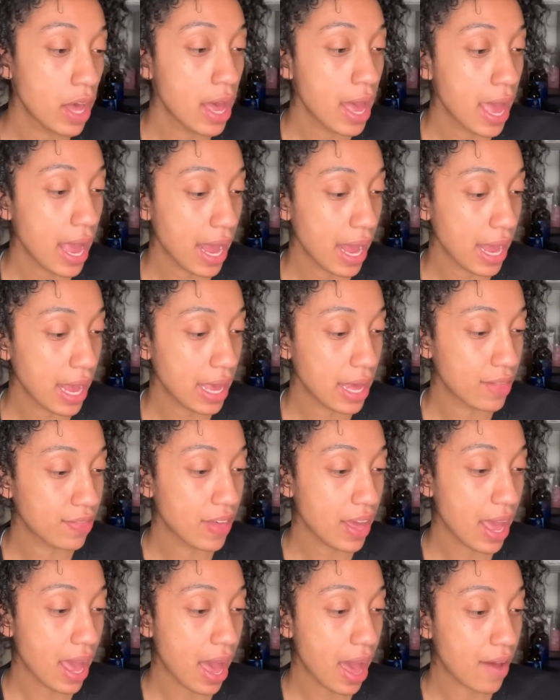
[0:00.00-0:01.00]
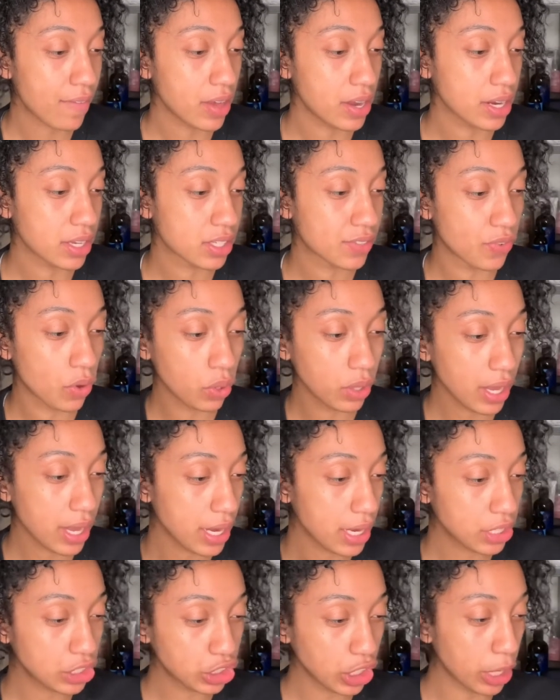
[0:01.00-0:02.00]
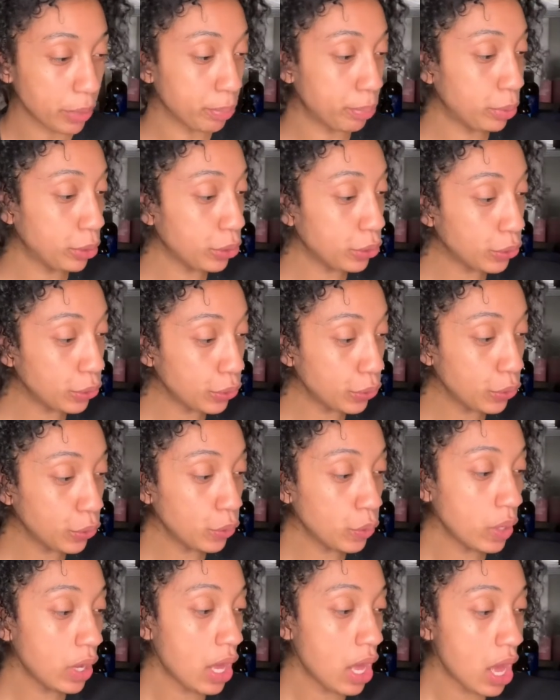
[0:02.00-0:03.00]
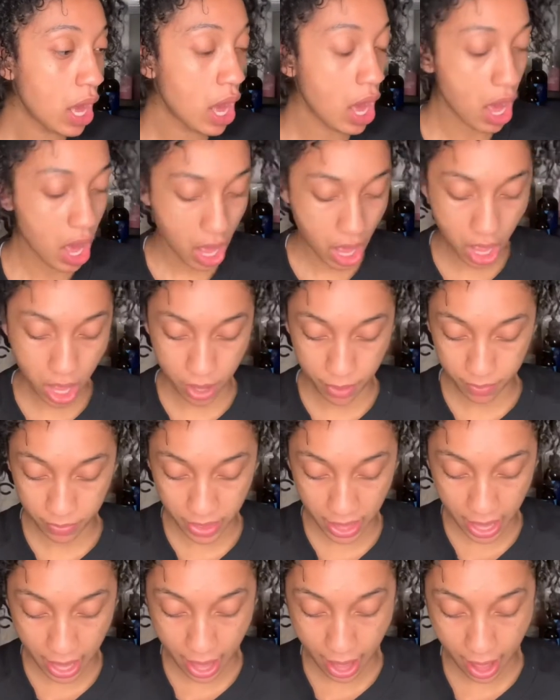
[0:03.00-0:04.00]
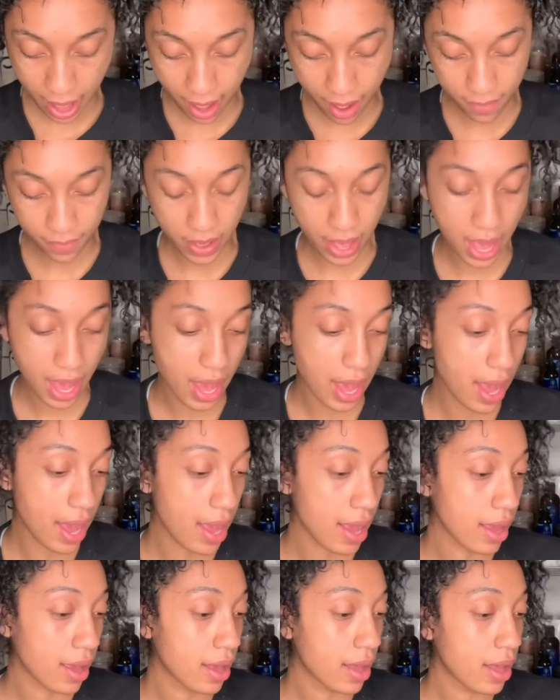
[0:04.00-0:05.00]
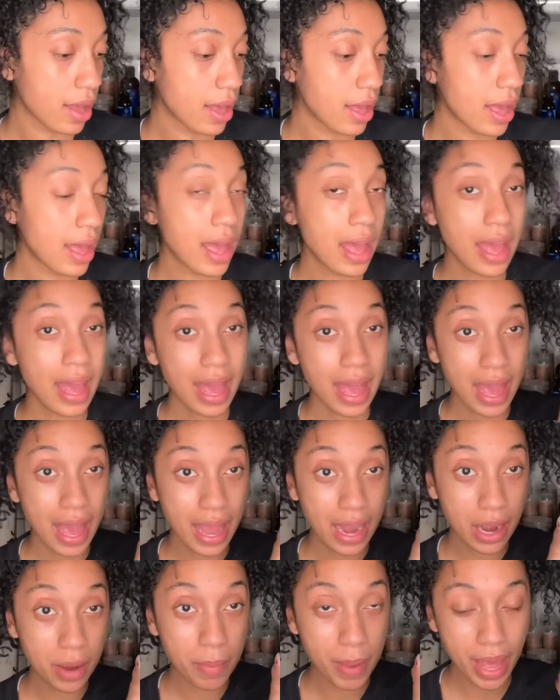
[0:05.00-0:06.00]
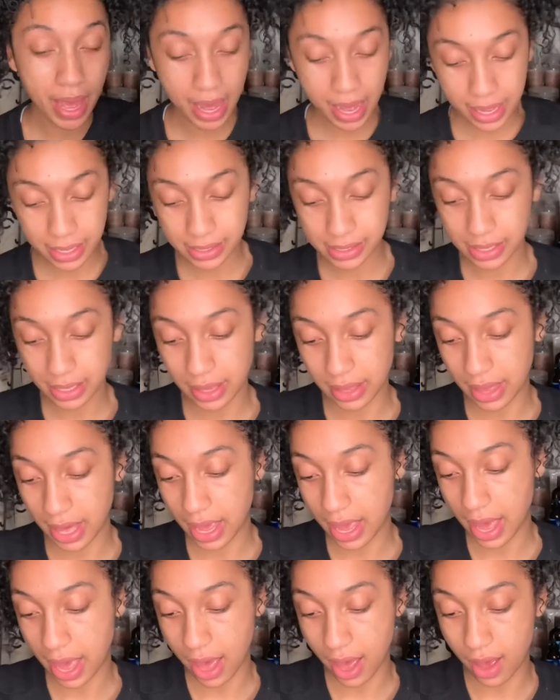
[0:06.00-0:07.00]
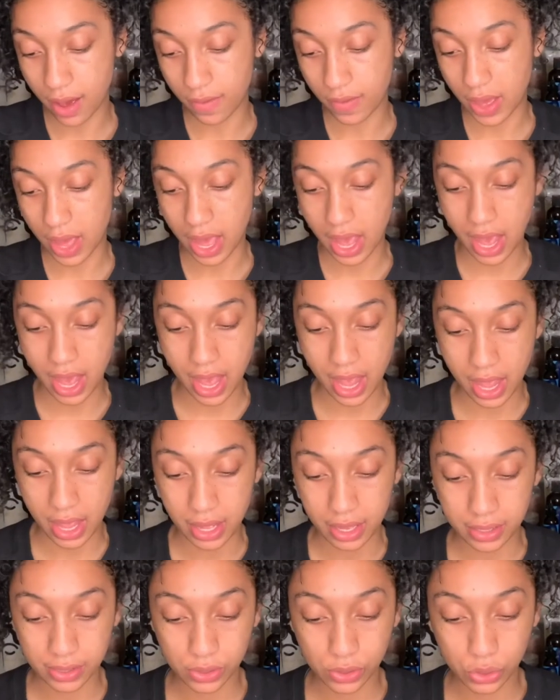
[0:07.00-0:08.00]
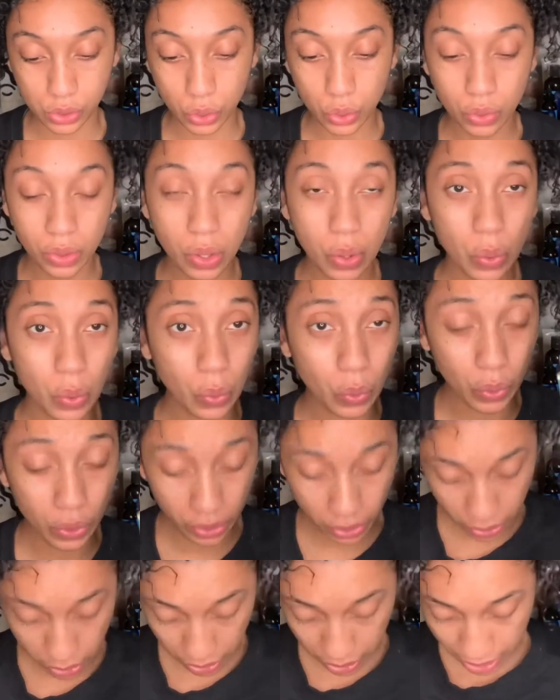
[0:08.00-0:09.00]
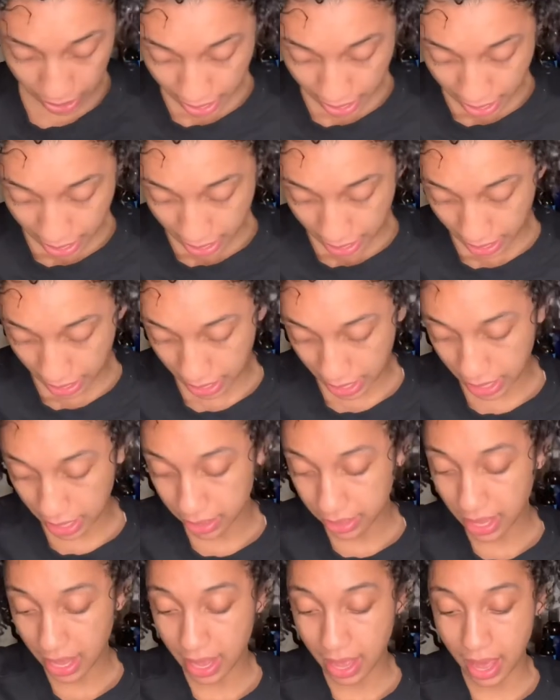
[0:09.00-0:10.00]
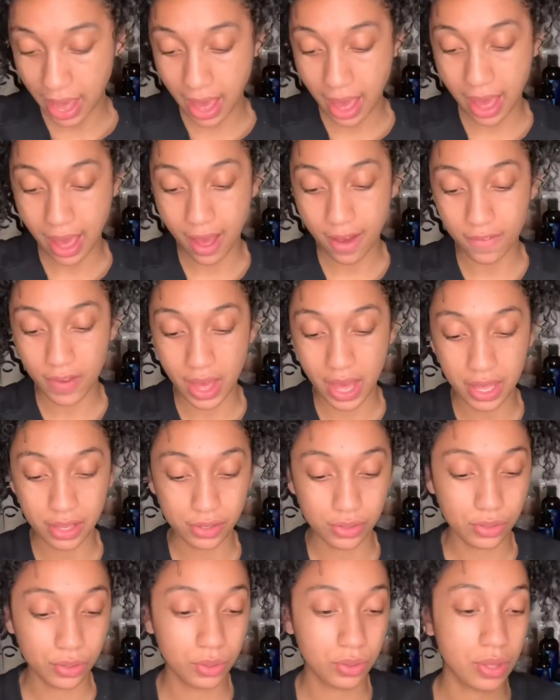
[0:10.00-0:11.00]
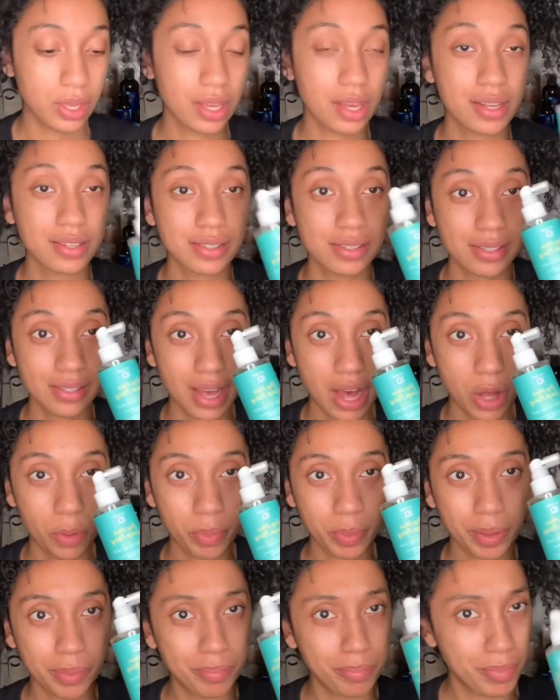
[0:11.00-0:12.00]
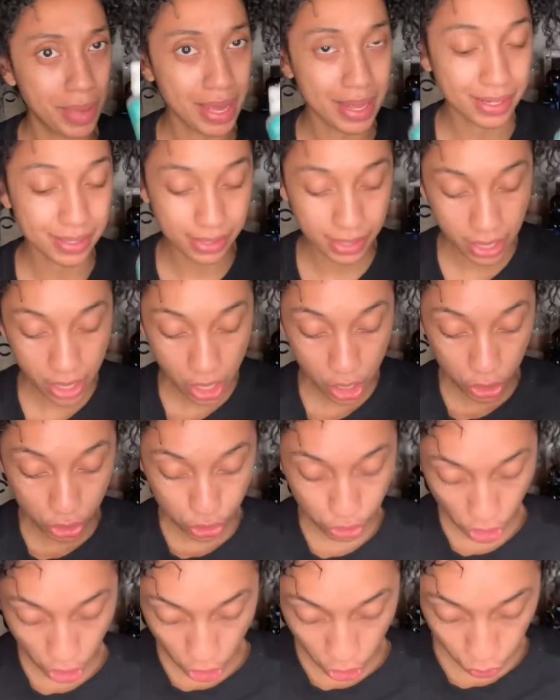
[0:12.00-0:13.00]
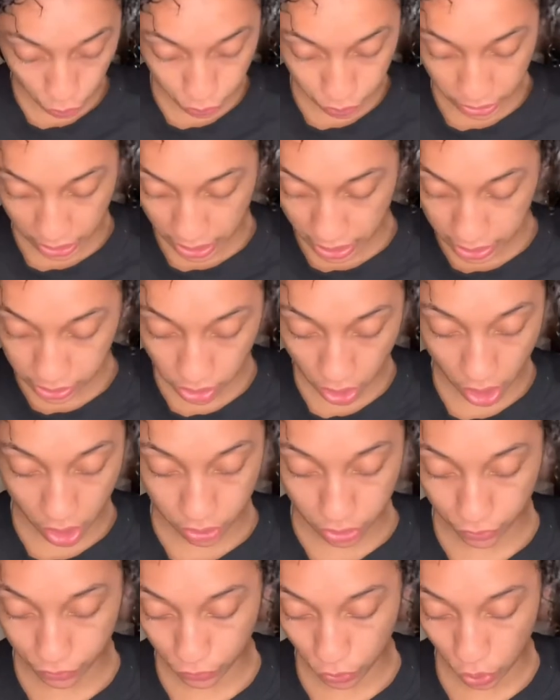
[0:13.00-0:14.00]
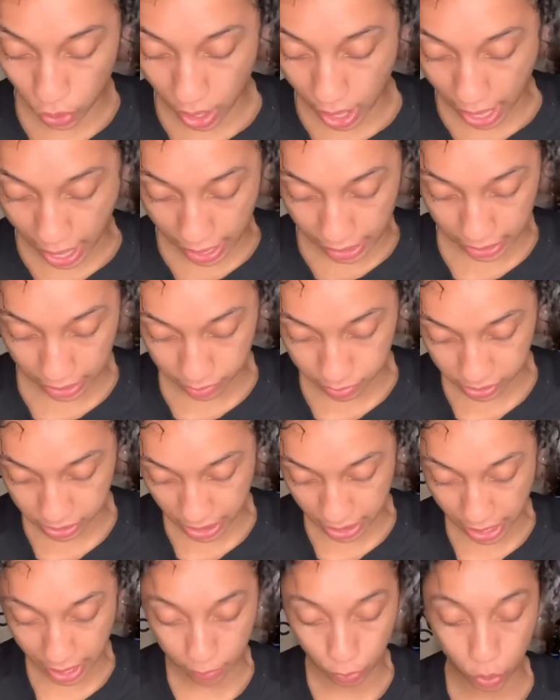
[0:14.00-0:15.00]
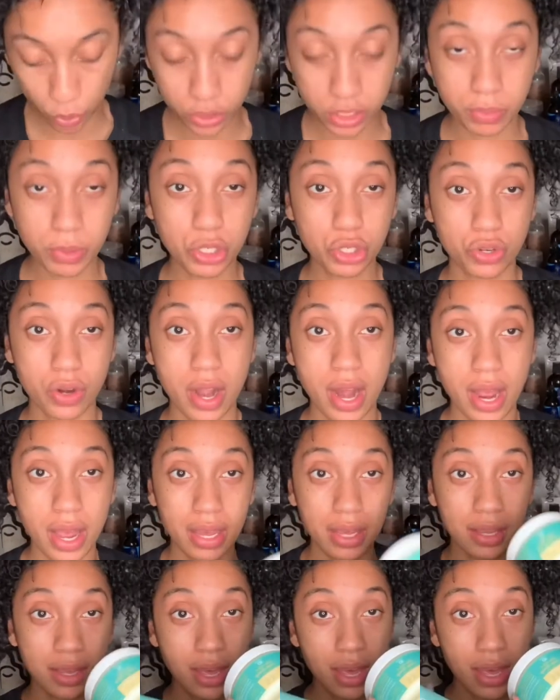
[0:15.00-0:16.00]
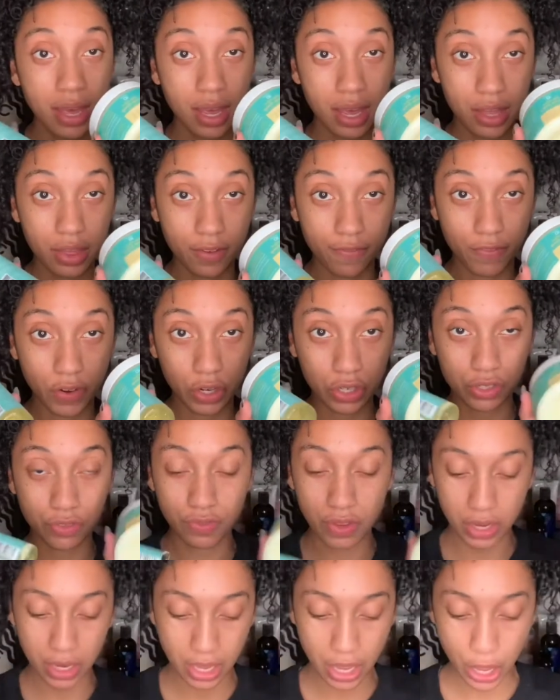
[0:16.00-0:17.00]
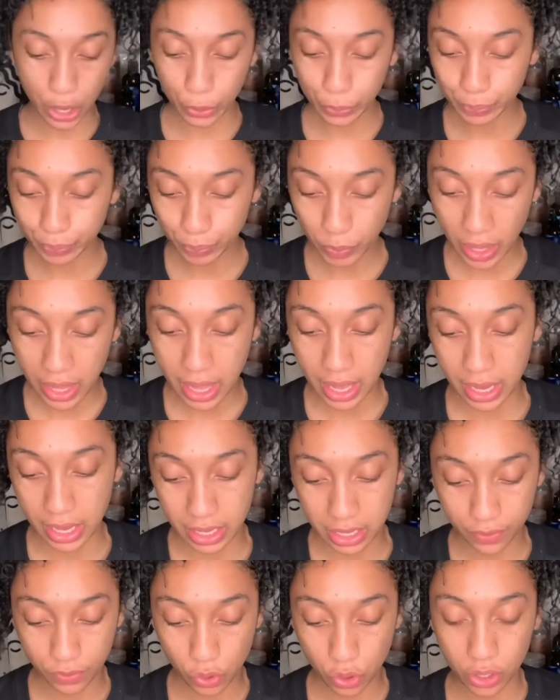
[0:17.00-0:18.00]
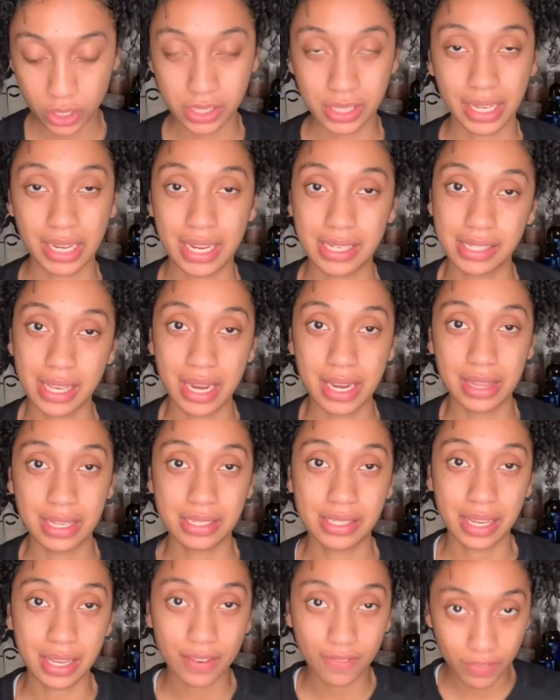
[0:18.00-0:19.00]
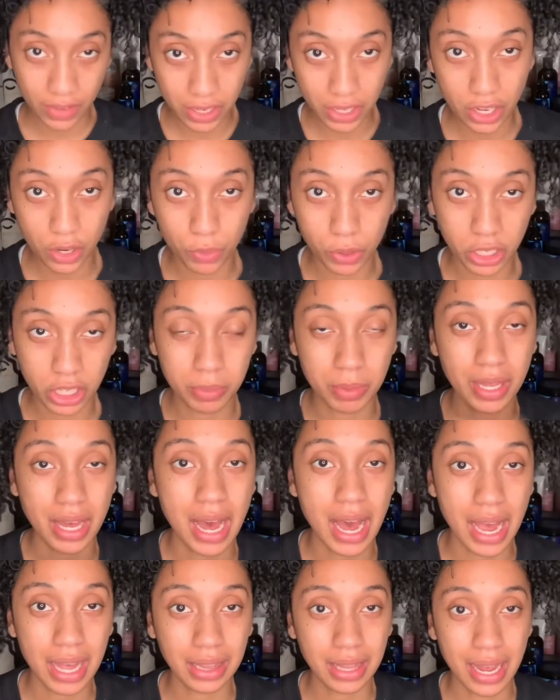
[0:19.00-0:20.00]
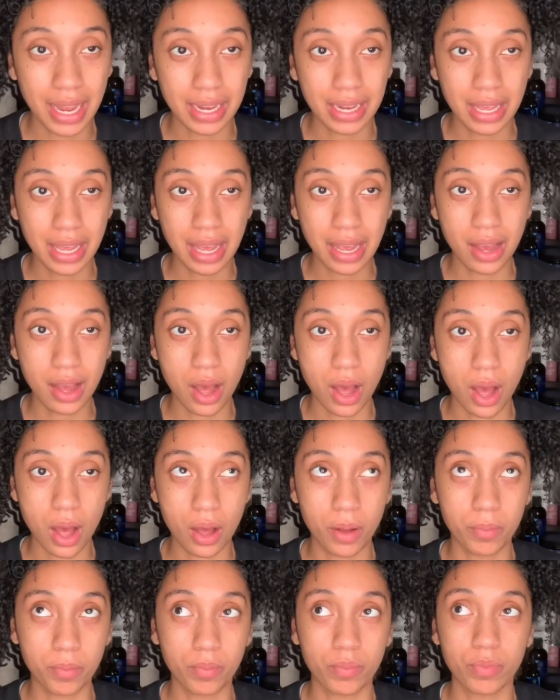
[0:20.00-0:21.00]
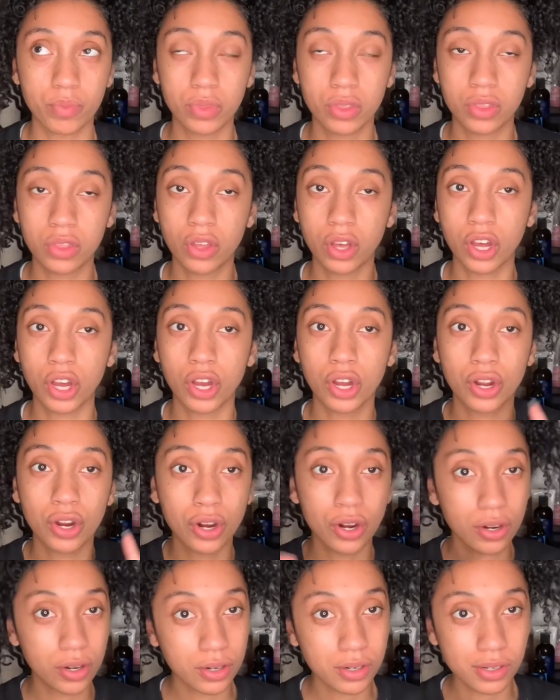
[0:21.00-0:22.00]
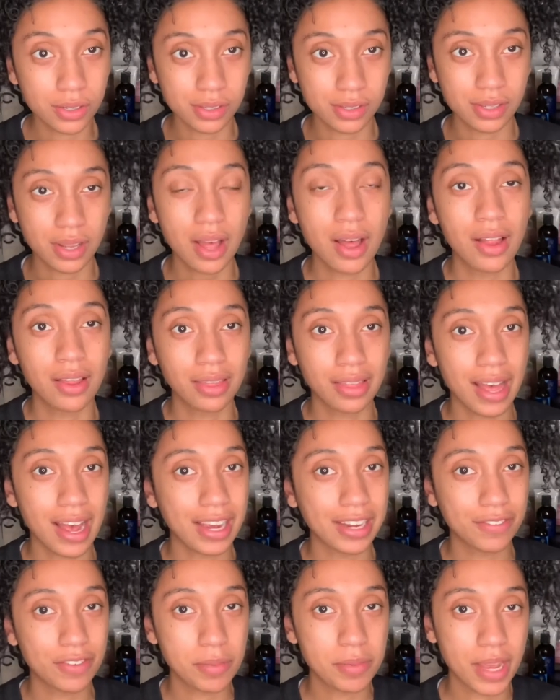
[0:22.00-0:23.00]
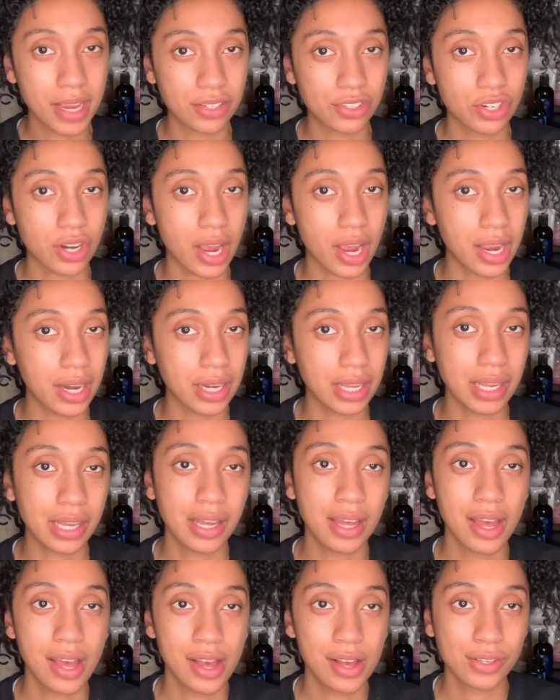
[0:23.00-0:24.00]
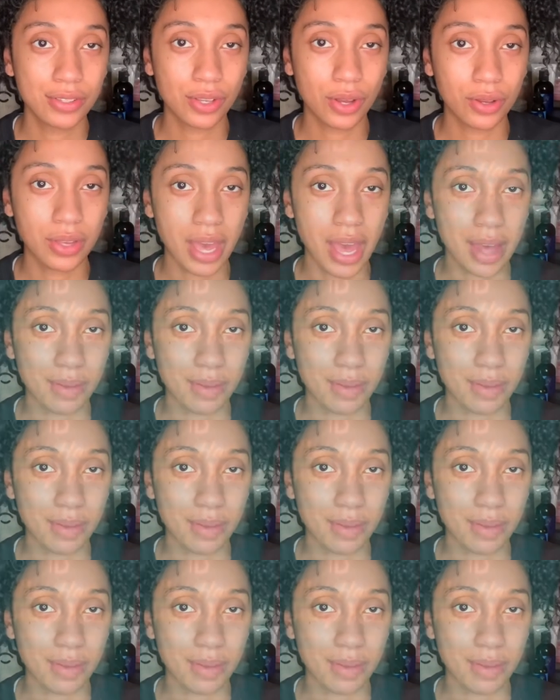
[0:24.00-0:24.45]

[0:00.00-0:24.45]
And they have an exfoliating shampoo. Um, they have a hair mask, they have a soothing oil, and they have a soothing scalp mist. So these are the four items that I'm going to be trying in the first video. And of course, like I said, in the second video, we're going to be highlighting um, the curls line from Texture ID. So yeah.